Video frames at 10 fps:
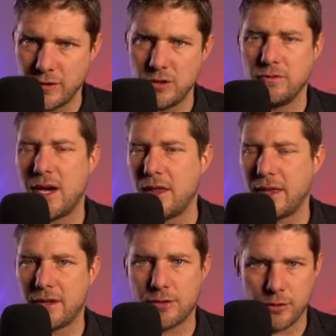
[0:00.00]
You've got
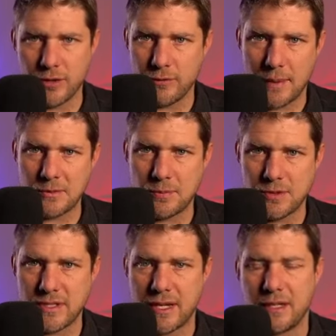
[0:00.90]
like 30 frames per
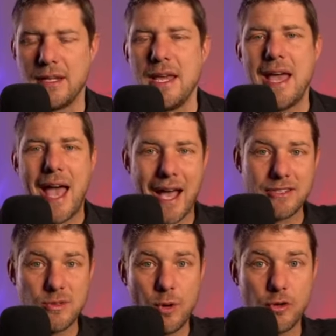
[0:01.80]
second.
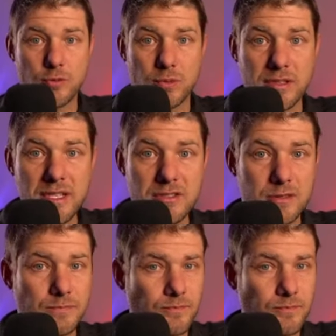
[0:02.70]
As the ball is released,